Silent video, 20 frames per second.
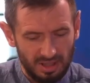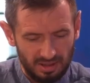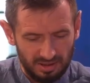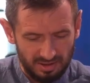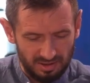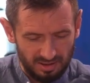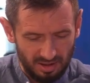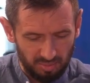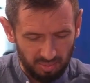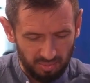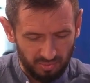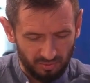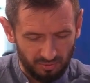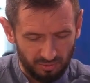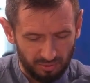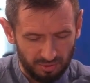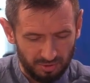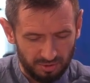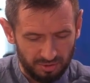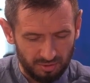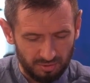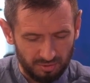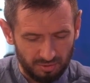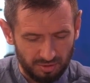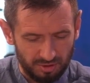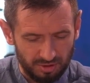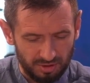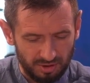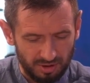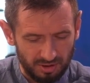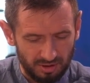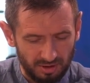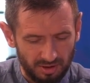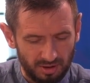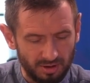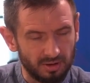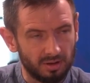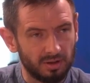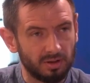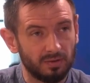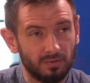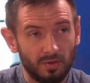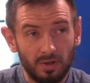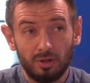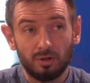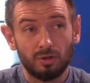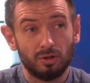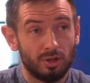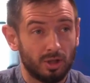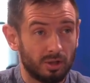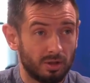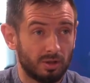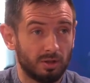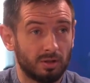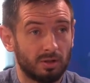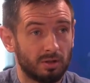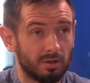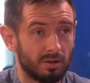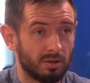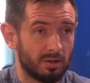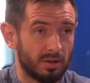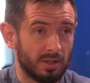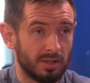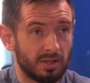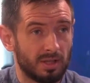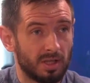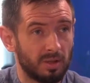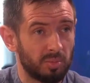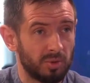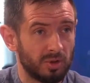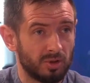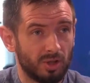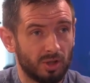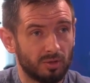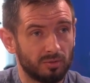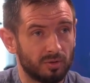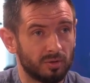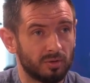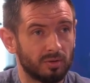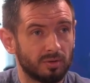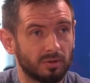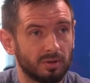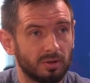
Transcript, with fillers: next step for a solution and, and the innovation gen uh, landscape in general?